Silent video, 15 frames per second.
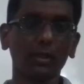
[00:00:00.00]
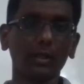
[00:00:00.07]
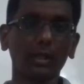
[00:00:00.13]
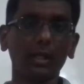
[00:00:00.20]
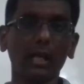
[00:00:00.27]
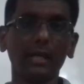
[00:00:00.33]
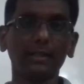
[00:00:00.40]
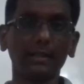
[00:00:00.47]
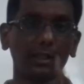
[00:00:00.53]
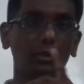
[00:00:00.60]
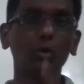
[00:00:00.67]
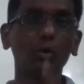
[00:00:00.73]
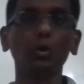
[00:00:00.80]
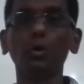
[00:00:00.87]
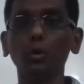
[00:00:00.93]
Okay, as
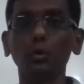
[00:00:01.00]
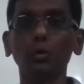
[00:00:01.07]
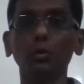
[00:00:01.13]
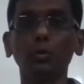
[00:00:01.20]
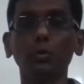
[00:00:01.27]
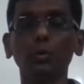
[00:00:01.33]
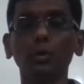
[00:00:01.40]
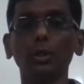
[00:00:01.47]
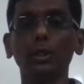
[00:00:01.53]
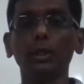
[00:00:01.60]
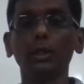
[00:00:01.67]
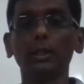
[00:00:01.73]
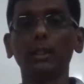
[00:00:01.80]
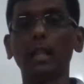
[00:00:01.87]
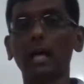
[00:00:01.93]
I told you
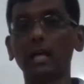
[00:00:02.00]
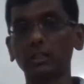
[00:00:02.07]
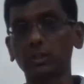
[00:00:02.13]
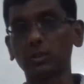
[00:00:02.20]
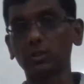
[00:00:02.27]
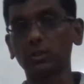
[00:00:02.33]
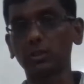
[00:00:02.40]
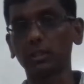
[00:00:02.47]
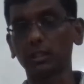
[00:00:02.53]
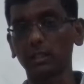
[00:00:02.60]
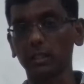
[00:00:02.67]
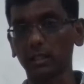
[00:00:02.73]
last